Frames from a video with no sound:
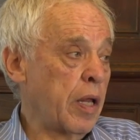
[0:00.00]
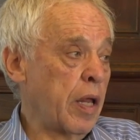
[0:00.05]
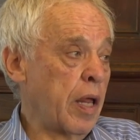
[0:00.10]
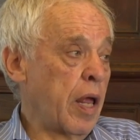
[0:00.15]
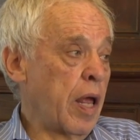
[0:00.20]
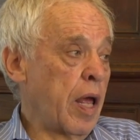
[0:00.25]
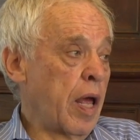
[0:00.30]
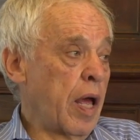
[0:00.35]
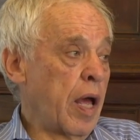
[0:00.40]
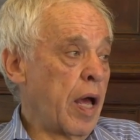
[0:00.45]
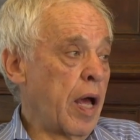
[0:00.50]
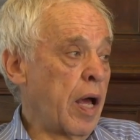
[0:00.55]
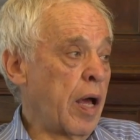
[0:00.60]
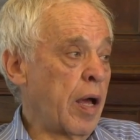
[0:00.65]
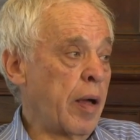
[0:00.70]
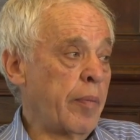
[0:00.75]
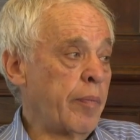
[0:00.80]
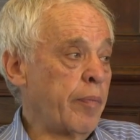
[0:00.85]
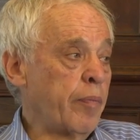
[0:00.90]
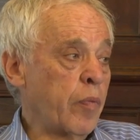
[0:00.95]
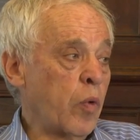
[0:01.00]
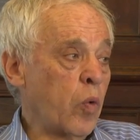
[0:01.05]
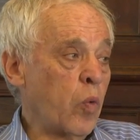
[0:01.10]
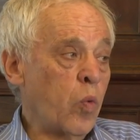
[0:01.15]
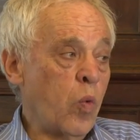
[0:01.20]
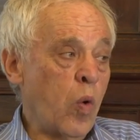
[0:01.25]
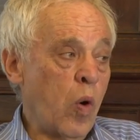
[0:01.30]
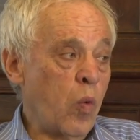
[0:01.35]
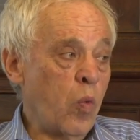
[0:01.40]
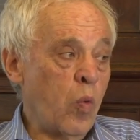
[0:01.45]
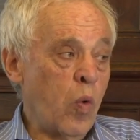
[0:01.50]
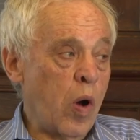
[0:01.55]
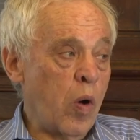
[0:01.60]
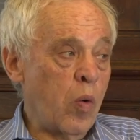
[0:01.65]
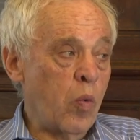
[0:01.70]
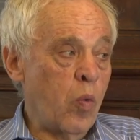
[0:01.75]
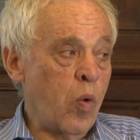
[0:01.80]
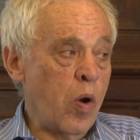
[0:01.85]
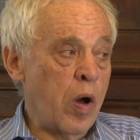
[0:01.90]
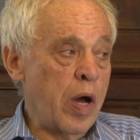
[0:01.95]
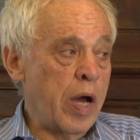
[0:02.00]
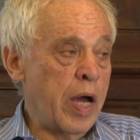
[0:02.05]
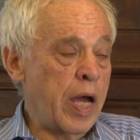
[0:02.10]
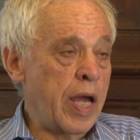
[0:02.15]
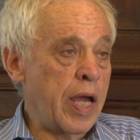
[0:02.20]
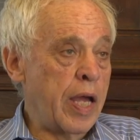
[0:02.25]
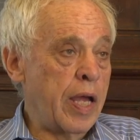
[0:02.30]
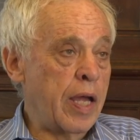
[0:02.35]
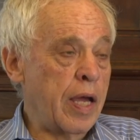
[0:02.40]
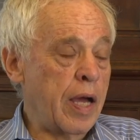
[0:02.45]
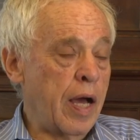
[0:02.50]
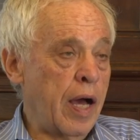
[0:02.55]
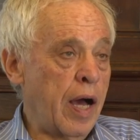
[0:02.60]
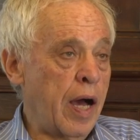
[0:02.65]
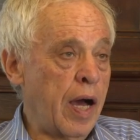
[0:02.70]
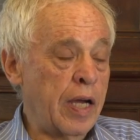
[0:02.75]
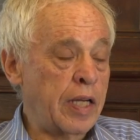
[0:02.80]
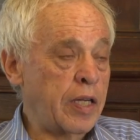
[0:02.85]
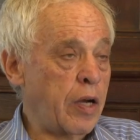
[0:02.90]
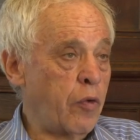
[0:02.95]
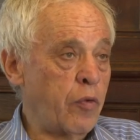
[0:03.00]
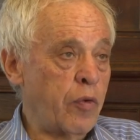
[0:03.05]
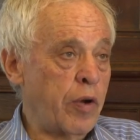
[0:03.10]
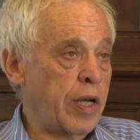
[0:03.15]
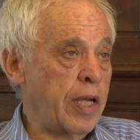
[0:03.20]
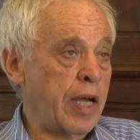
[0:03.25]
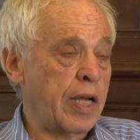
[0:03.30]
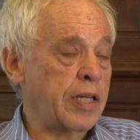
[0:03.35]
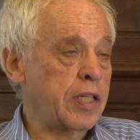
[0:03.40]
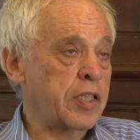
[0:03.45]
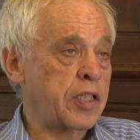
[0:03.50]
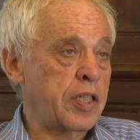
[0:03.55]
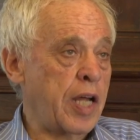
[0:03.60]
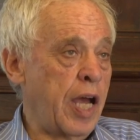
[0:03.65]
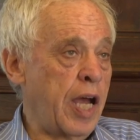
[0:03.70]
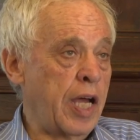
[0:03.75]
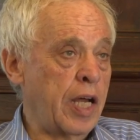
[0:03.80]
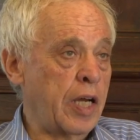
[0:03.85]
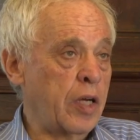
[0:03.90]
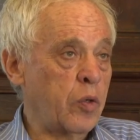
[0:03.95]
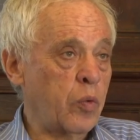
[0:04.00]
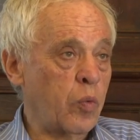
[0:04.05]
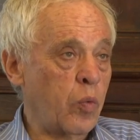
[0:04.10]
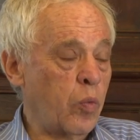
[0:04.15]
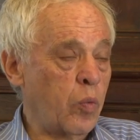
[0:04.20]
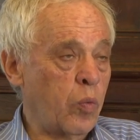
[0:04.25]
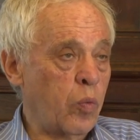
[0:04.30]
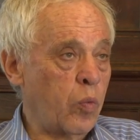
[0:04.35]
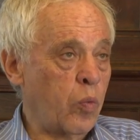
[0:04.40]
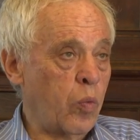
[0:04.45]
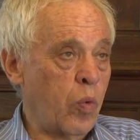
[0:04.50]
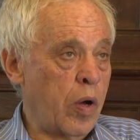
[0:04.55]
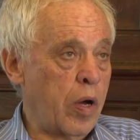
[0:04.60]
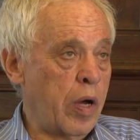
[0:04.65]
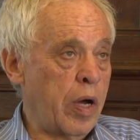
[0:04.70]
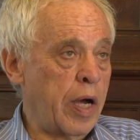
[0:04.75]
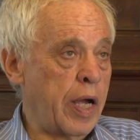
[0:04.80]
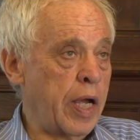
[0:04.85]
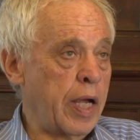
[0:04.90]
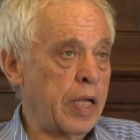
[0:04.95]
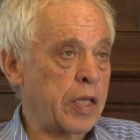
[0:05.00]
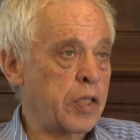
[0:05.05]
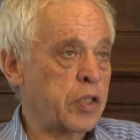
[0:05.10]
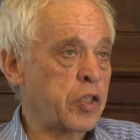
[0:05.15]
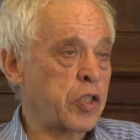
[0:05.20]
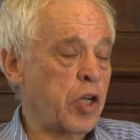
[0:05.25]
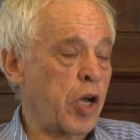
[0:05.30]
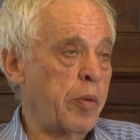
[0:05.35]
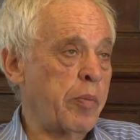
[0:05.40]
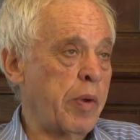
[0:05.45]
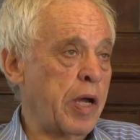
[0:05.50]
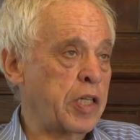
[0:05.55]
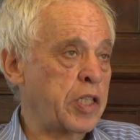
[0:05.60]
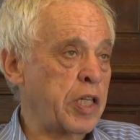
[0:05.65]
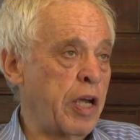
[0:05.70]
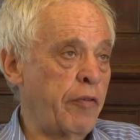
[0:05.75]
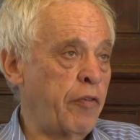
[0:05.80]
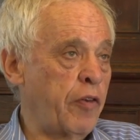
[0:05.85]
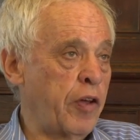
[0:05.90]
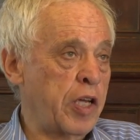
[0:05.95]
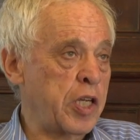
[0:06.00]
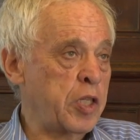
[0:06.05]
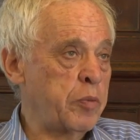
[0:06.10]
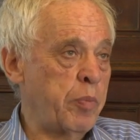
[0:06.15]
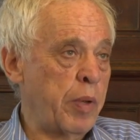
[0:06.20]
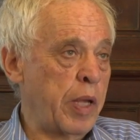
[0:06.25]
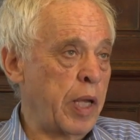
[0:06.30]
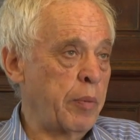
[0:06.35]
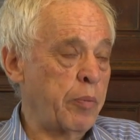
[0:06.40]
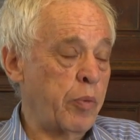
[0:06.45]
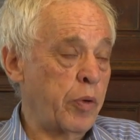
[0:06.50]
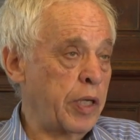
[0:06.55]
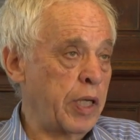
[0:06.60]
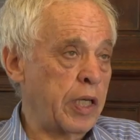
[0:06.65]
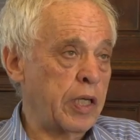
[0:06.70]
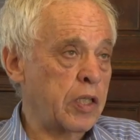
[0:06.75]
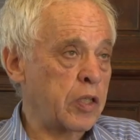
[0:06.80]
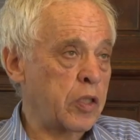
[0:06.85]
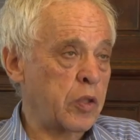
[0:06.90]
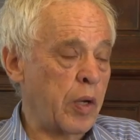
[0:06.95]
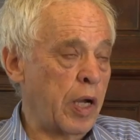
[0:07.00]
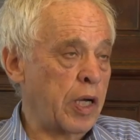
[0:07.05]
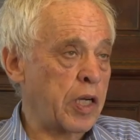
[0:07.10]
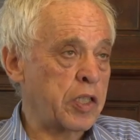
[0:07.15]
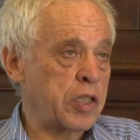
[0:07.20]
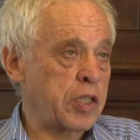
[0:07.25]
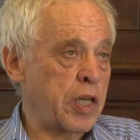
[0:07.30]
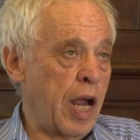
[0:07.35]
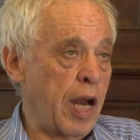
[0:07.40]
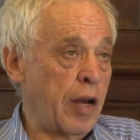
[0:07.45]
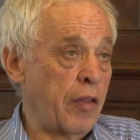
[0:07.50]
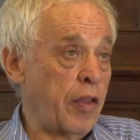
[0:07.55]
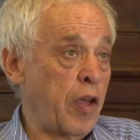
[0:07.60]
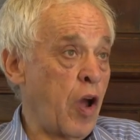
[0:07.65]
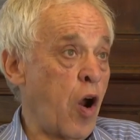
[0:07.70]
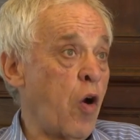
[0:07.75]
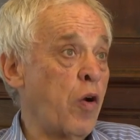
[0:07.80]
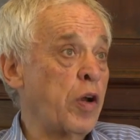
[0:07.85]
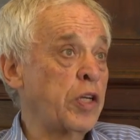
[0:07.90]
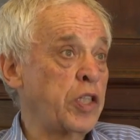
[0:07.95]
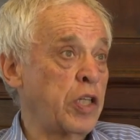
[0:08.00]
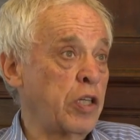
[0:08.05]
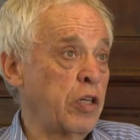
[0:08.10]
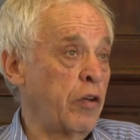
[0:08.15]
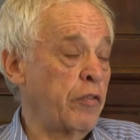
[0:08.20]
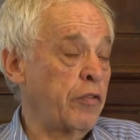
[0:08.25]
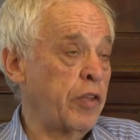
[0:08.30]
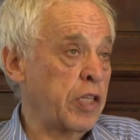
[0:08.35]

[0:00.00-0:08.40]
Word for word: Yes, and, um, I know, but it's... Why, I don't really understand why so much effort is being put in to understand the origin yes.